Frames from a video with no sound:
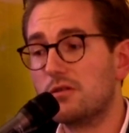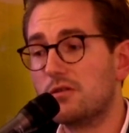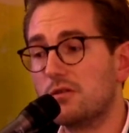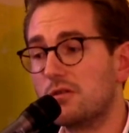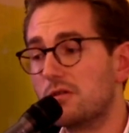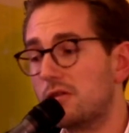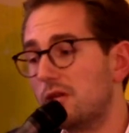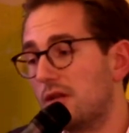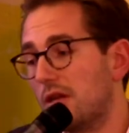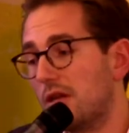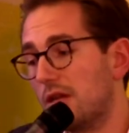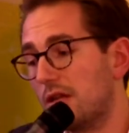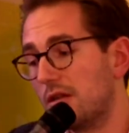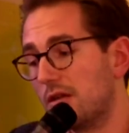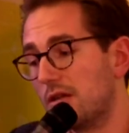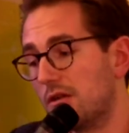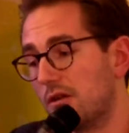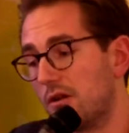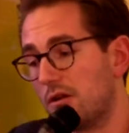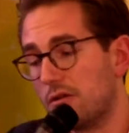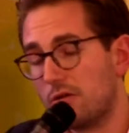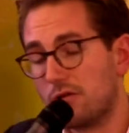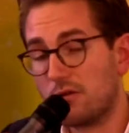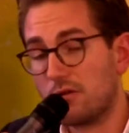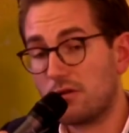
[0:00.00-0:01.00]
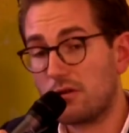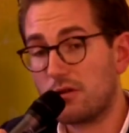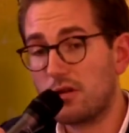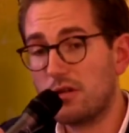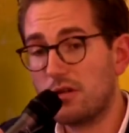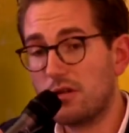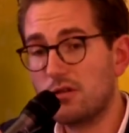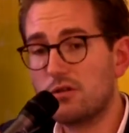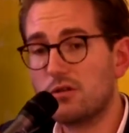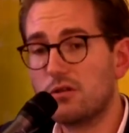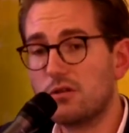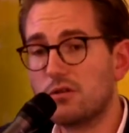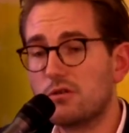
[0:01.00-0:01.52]
I'll just reframe
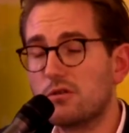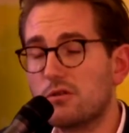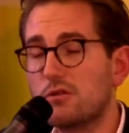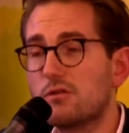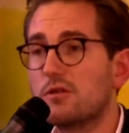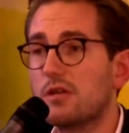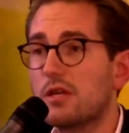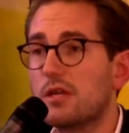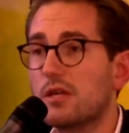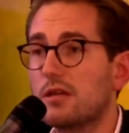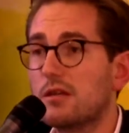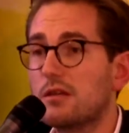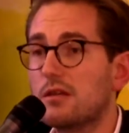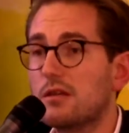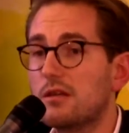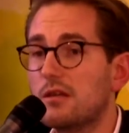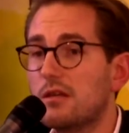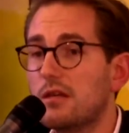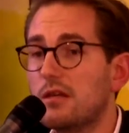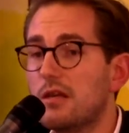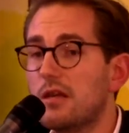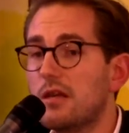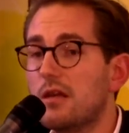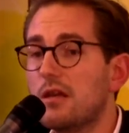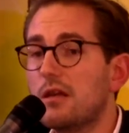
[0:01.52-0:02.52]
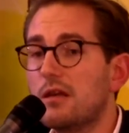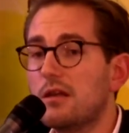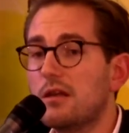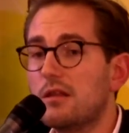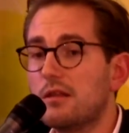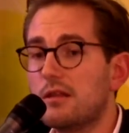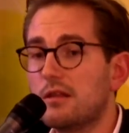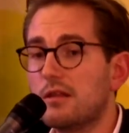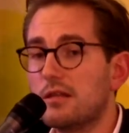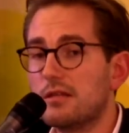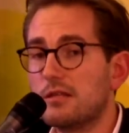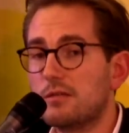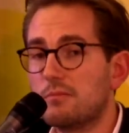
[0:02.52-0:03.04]
what you said, I think. No, I think
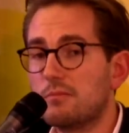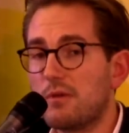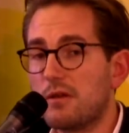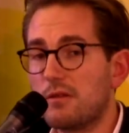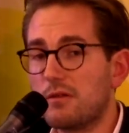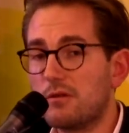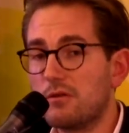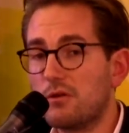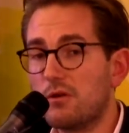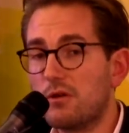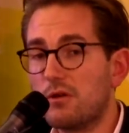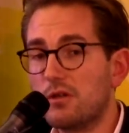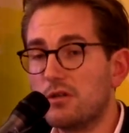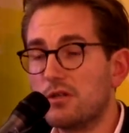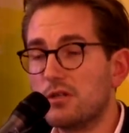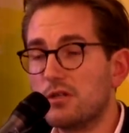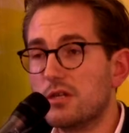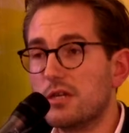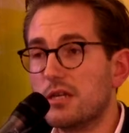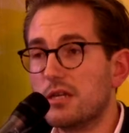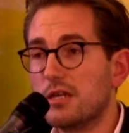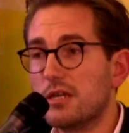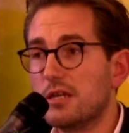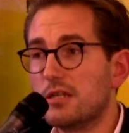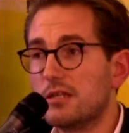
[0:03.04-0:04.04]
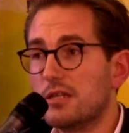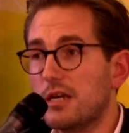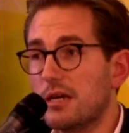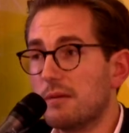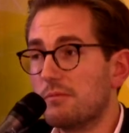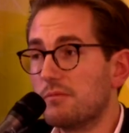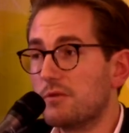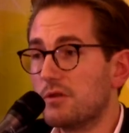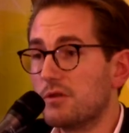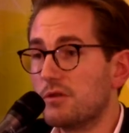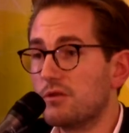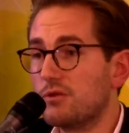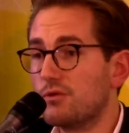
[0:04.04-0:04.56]
those were all really good points. I
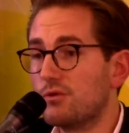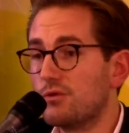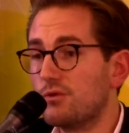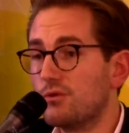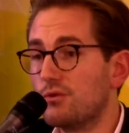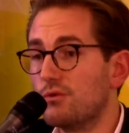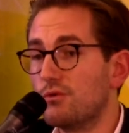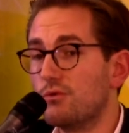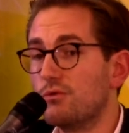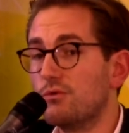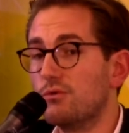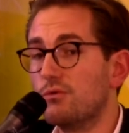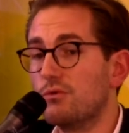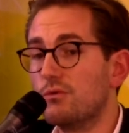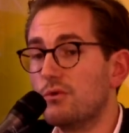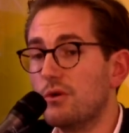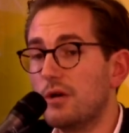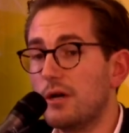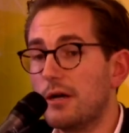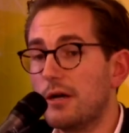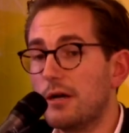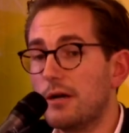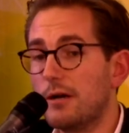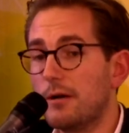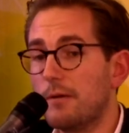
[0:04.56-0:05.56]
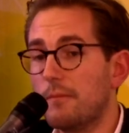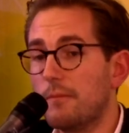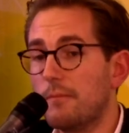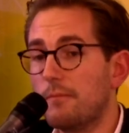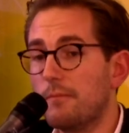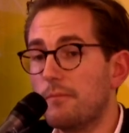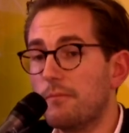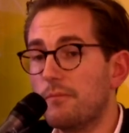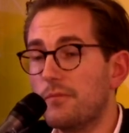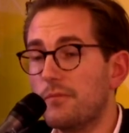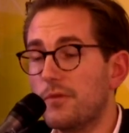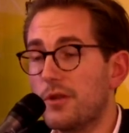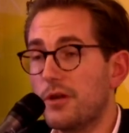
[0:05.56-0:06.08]
think the CIPESA
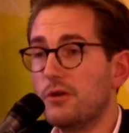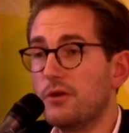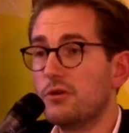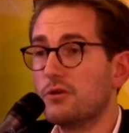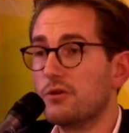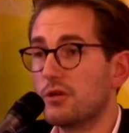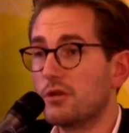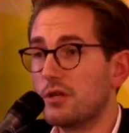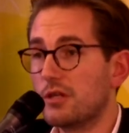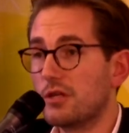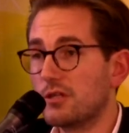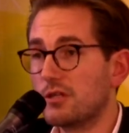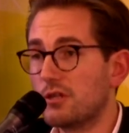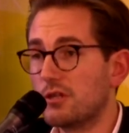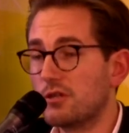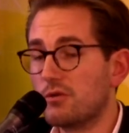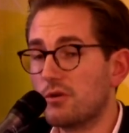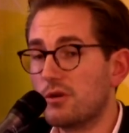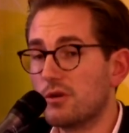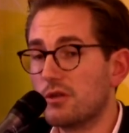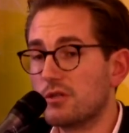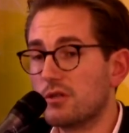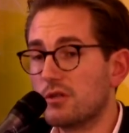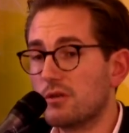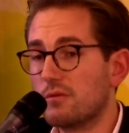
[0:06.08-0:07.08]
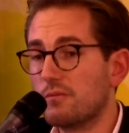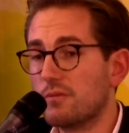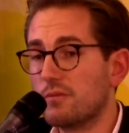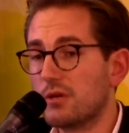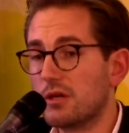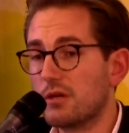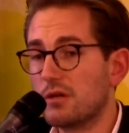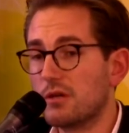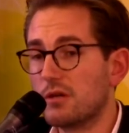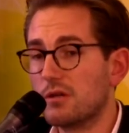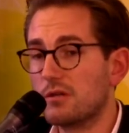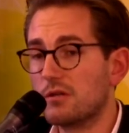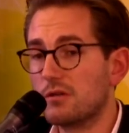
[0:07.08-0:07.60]
report is hugely
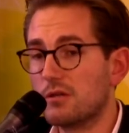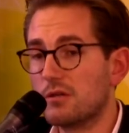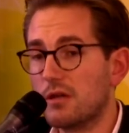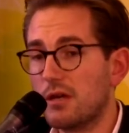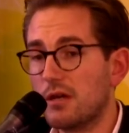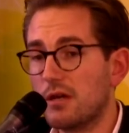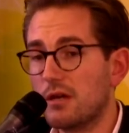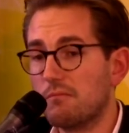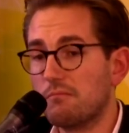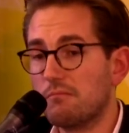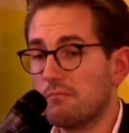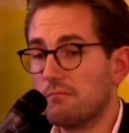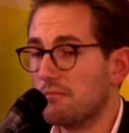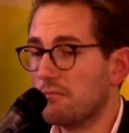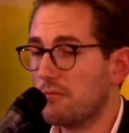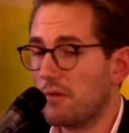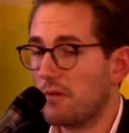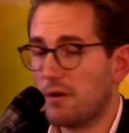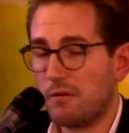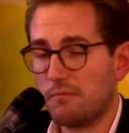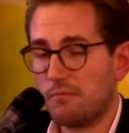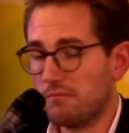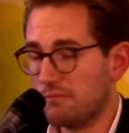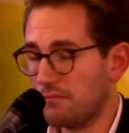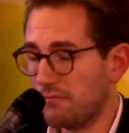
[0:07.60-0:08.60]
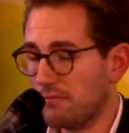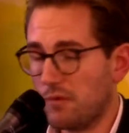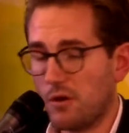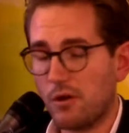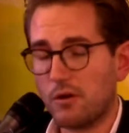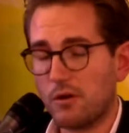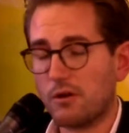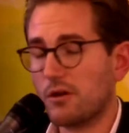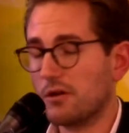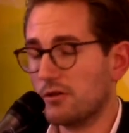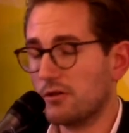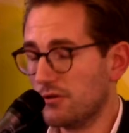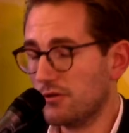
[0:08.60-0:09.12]
valuable, and I think
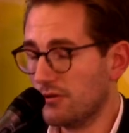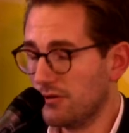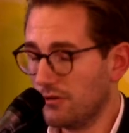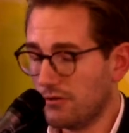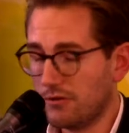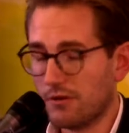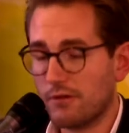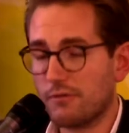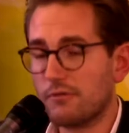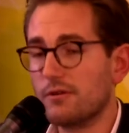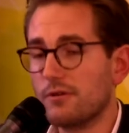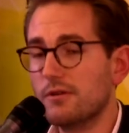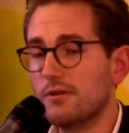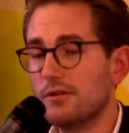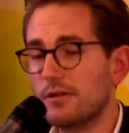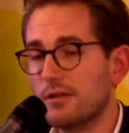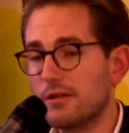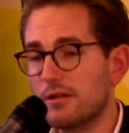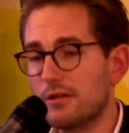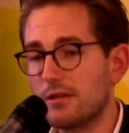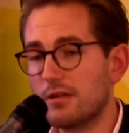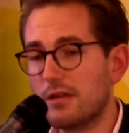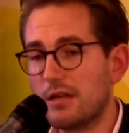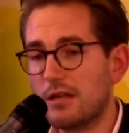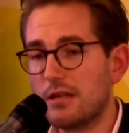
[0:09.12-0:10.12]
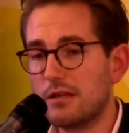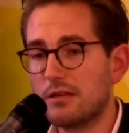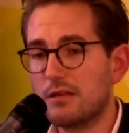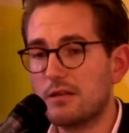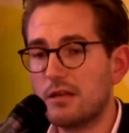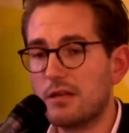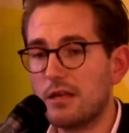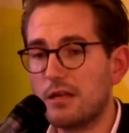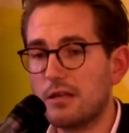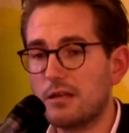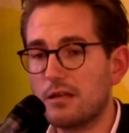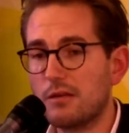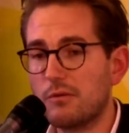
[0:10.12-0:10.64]
that itself is a best
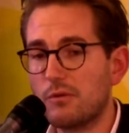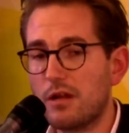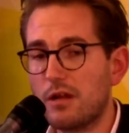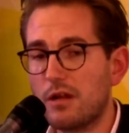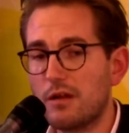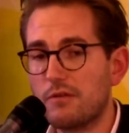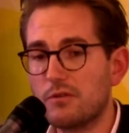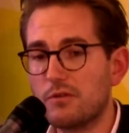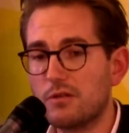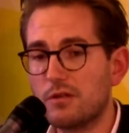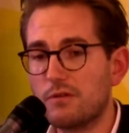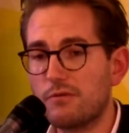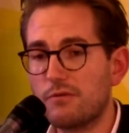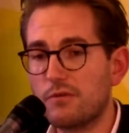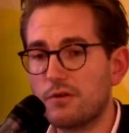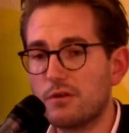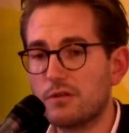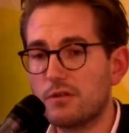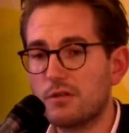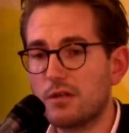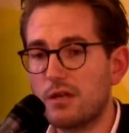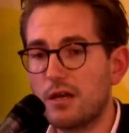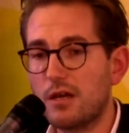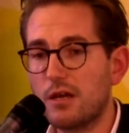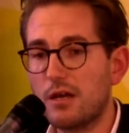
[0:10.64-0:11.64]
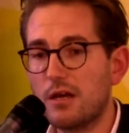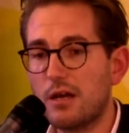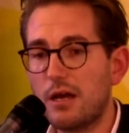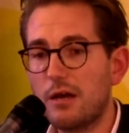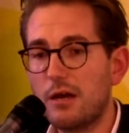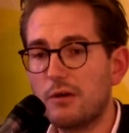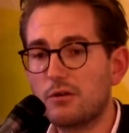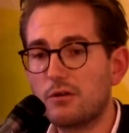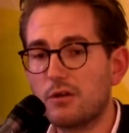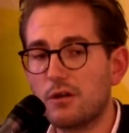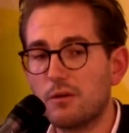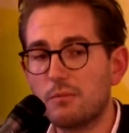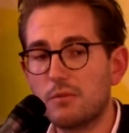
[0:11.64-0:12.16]
practice that many other regions in
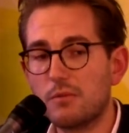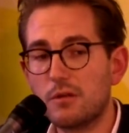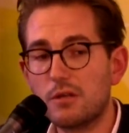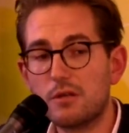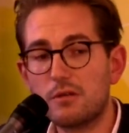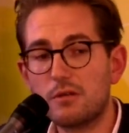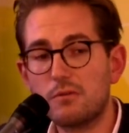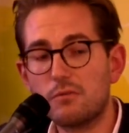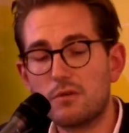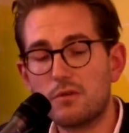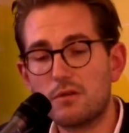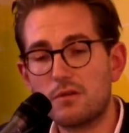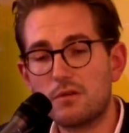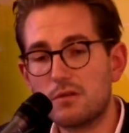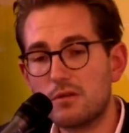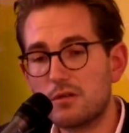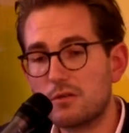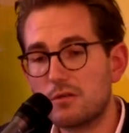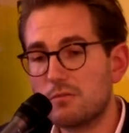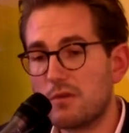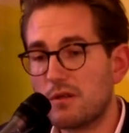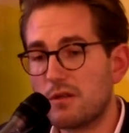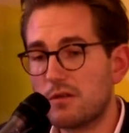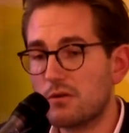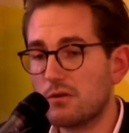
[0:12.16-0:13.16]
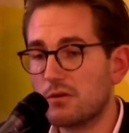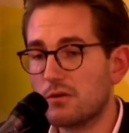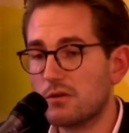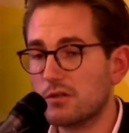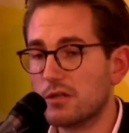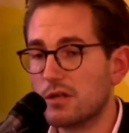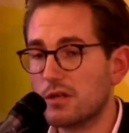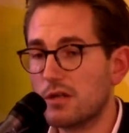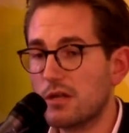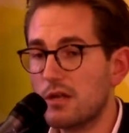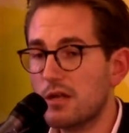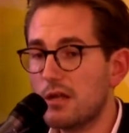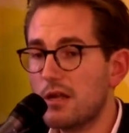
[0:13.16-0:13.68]
the world could really learn from. I mean,
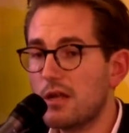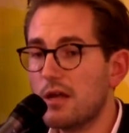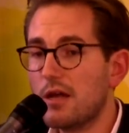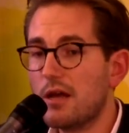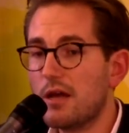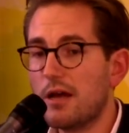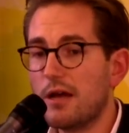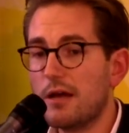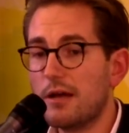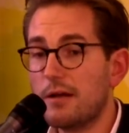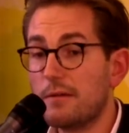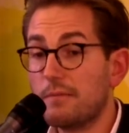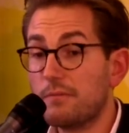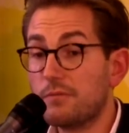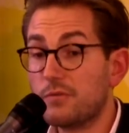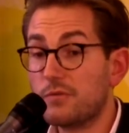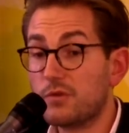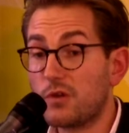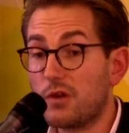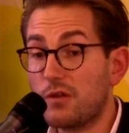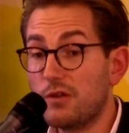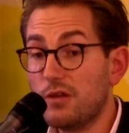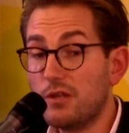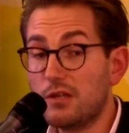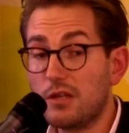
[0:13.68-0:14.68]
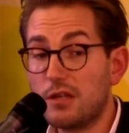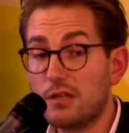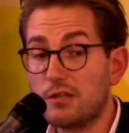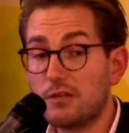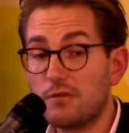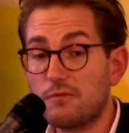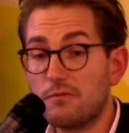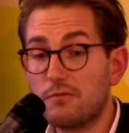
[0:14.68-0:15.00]
in the same way that